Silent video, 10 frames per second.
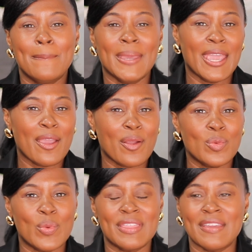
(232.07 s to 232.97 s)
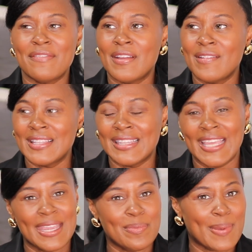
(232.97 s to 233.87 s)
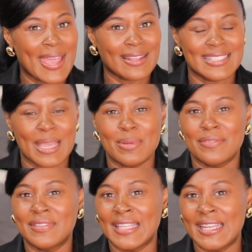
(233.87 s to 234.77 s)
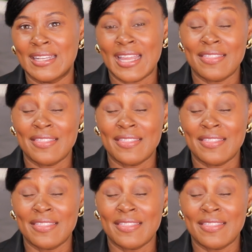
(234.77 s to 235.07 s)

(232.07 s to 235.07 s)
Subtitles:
paired with a very laid-back type of linen.